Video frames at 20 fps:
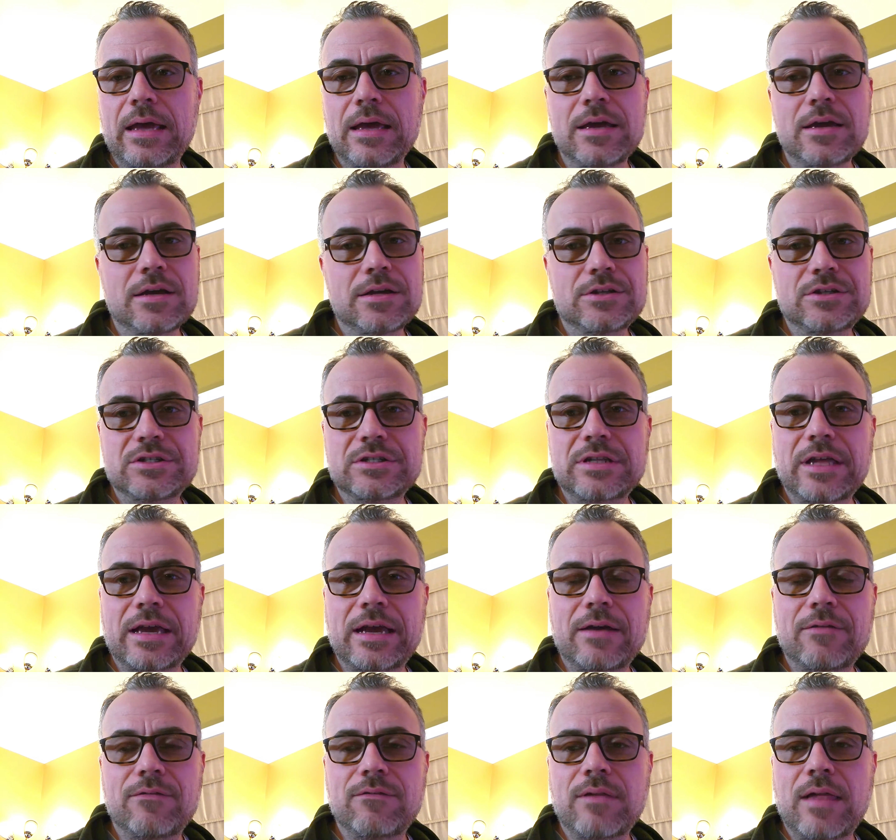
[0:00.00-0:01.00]
just like a
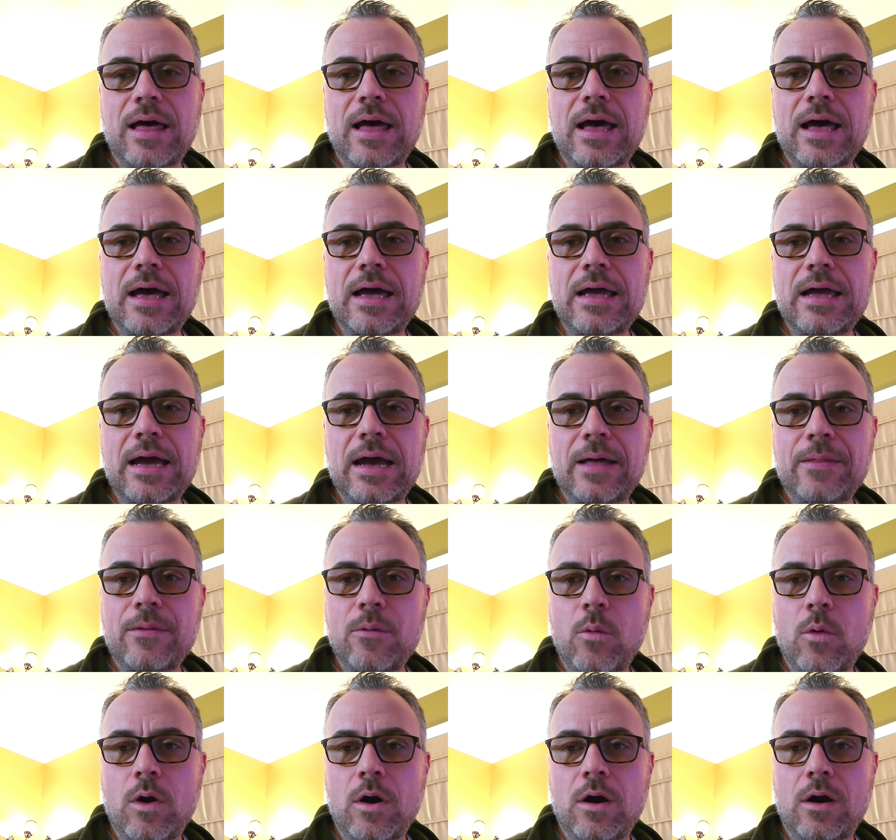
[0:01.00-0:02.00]
fly on the
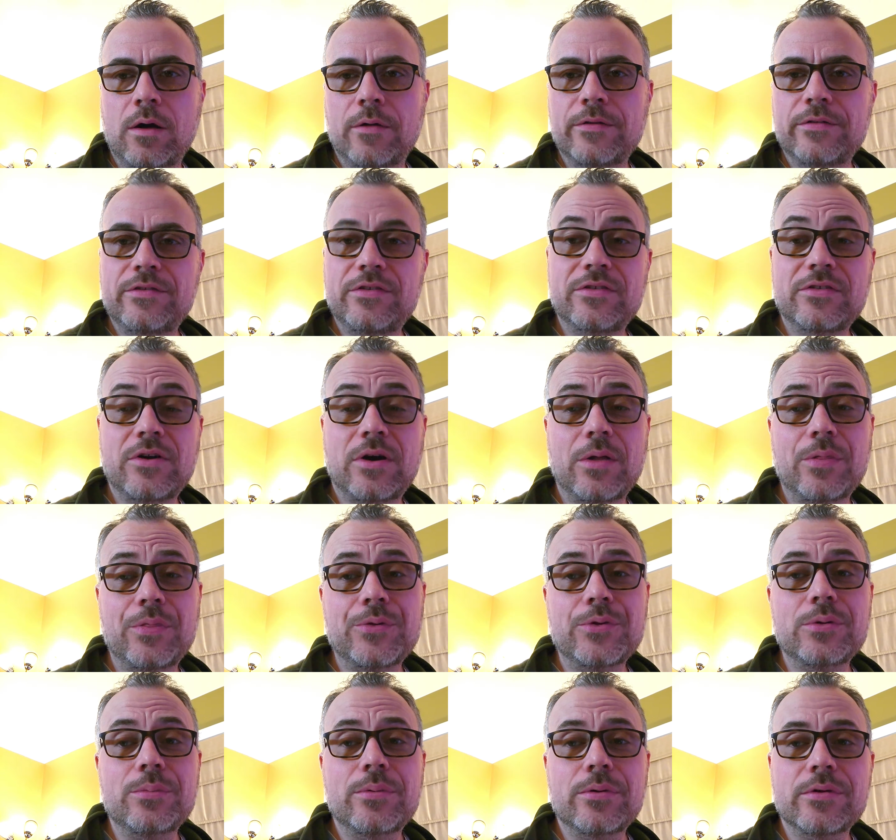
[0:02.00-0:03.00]
wall. This is called
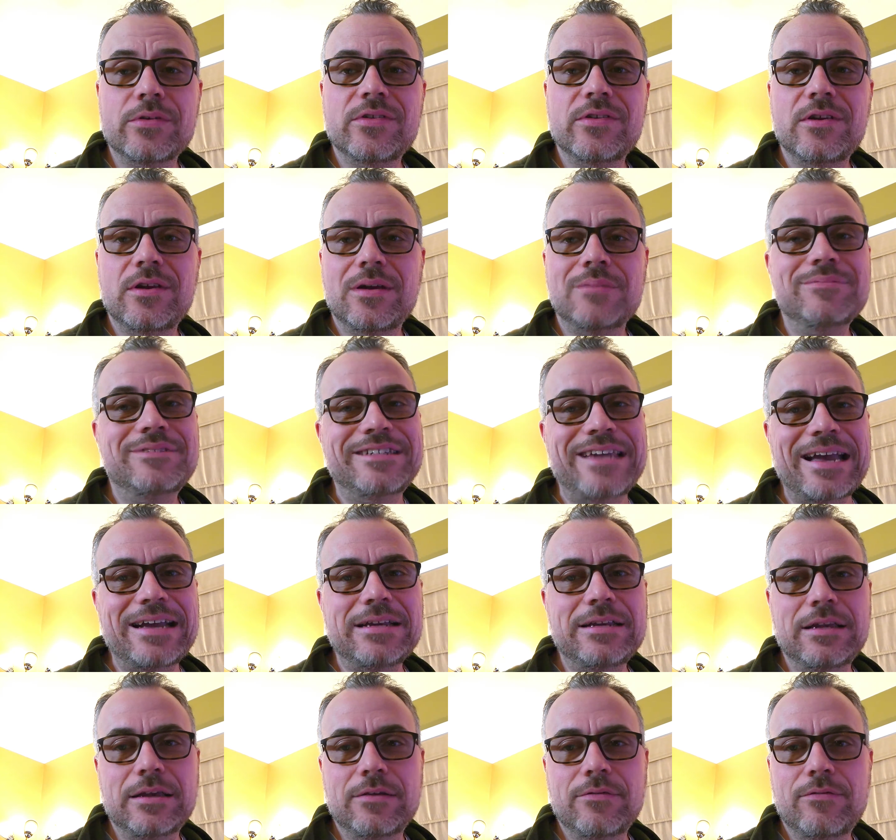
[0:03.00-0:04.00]
third person
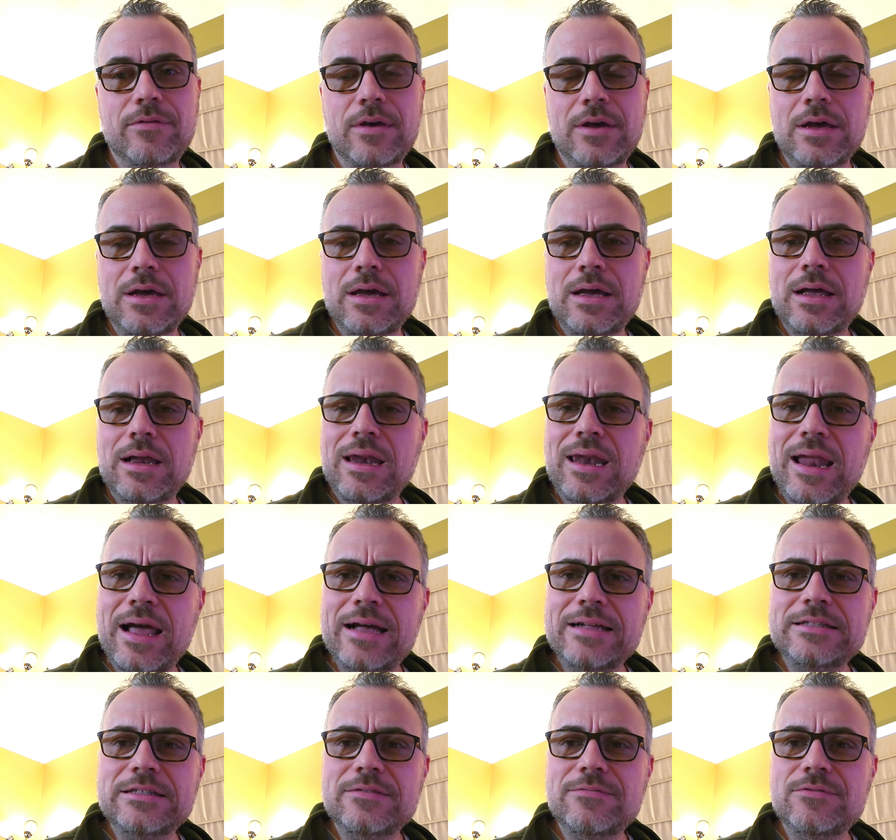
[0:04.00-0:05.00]
objective.
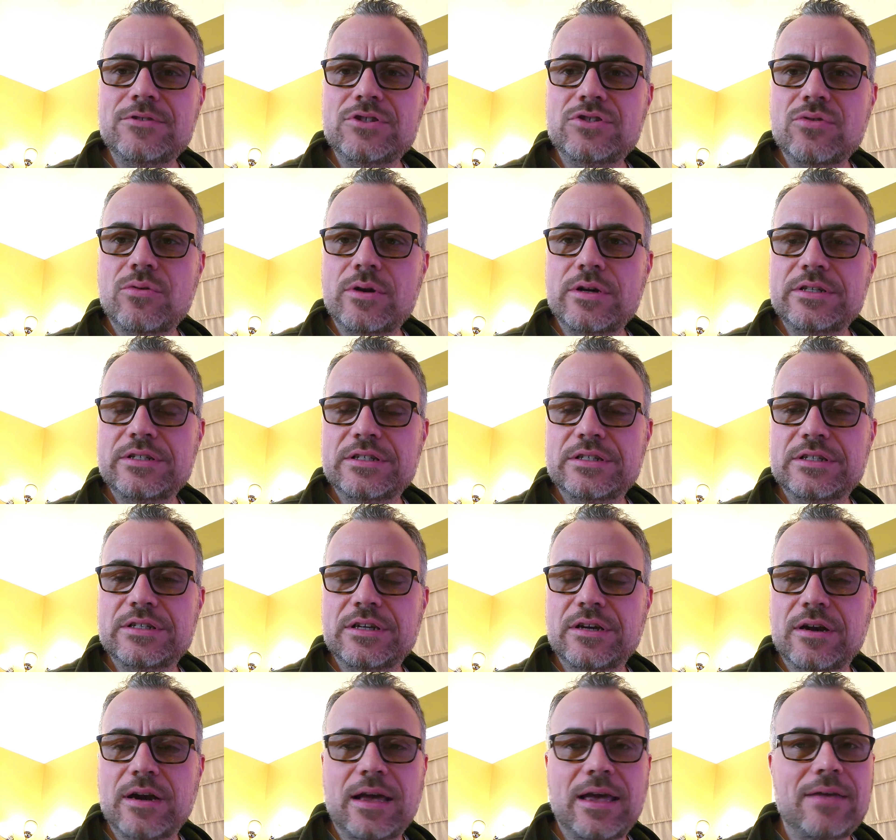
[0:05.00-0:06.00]
Lots of choices here.
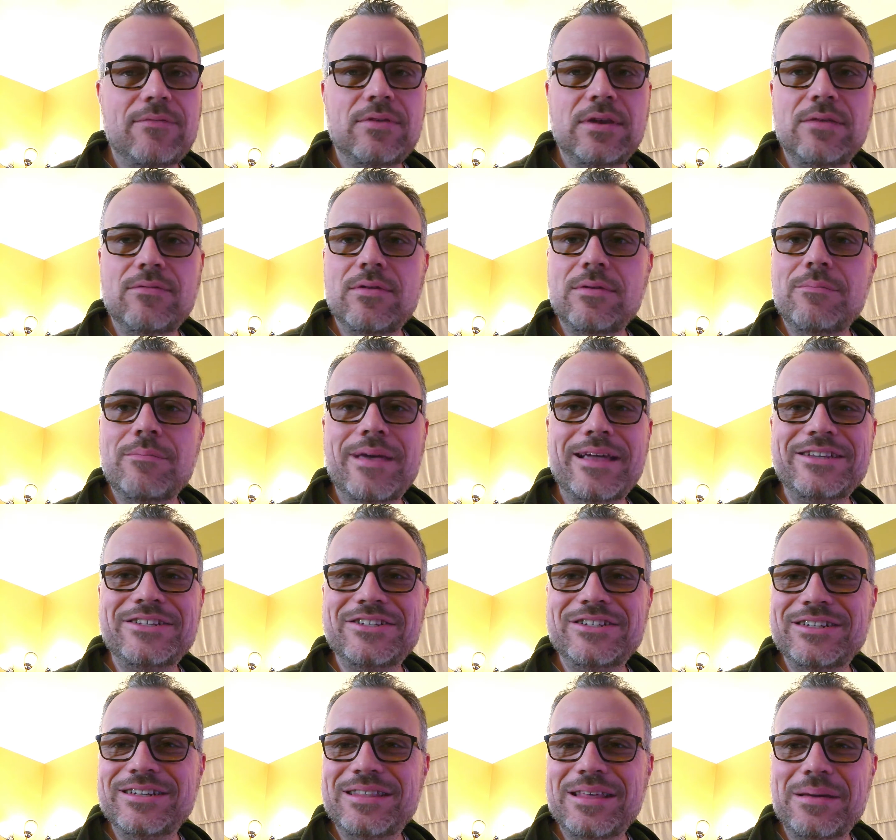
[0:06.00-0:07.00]
I haven't even
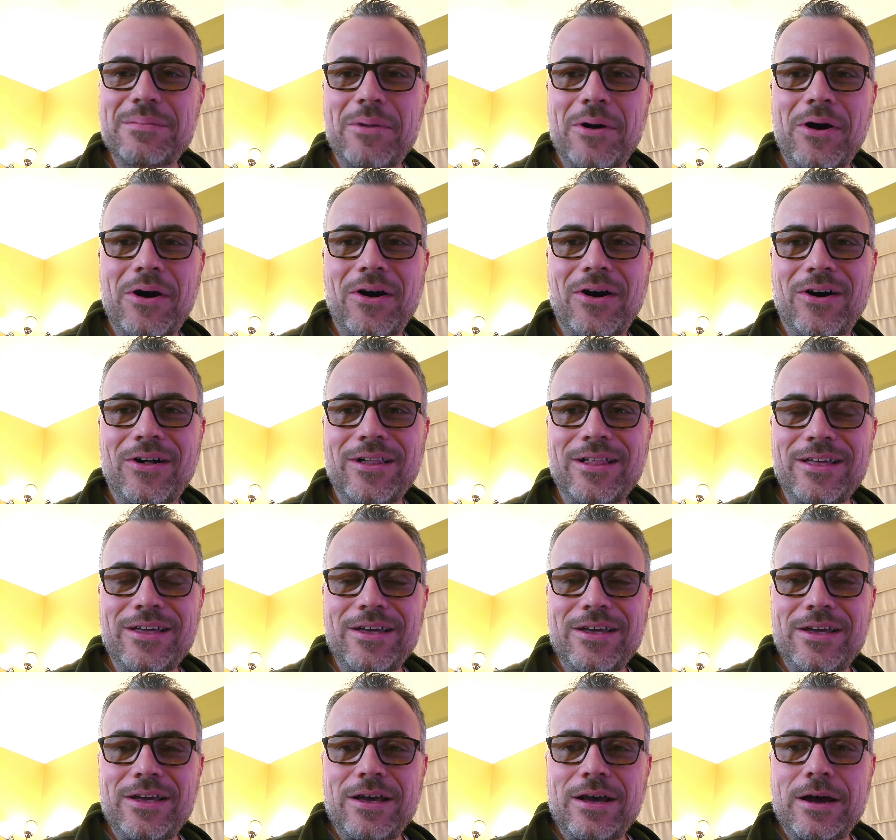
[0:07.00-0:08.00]
mentioned them all.
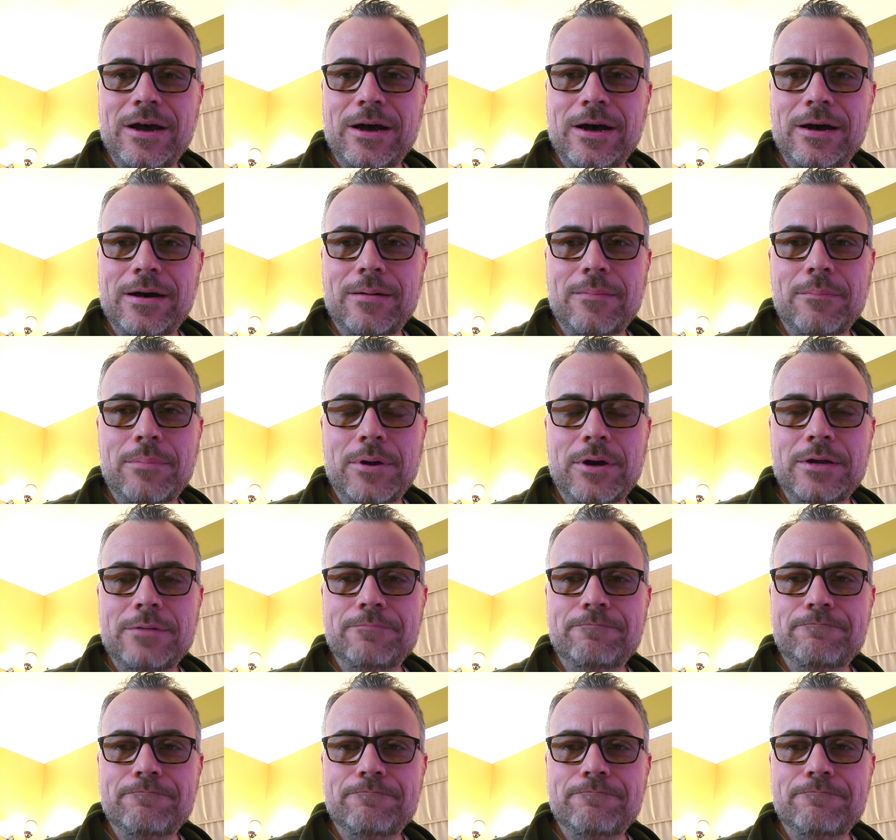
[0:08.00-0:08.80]
But